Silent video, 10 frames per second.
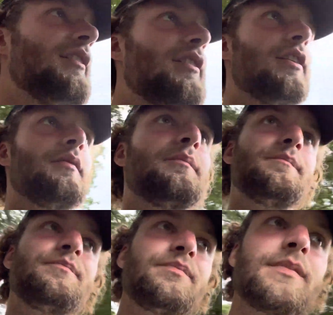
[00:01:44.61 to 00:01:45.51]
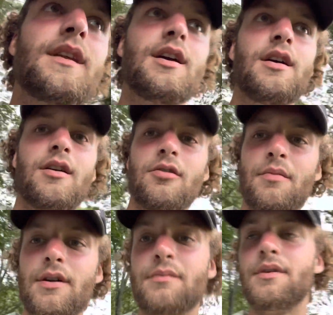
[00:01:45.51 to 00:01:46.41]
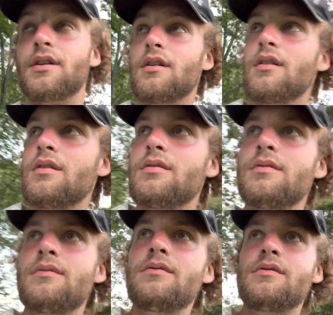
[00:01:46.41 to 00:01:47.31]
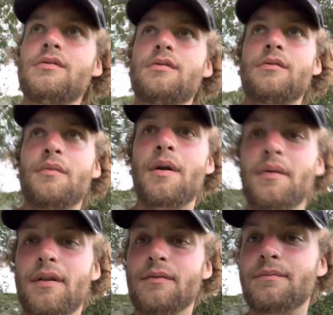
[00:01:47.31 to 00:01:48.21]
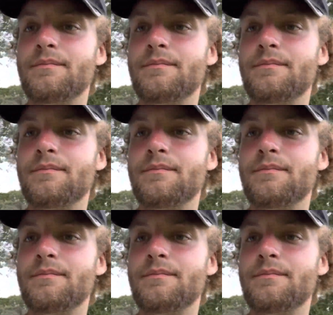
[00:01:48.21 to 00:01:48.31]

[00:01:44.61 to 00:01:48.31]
All right. We're about to be, uh, we're about to be hitting.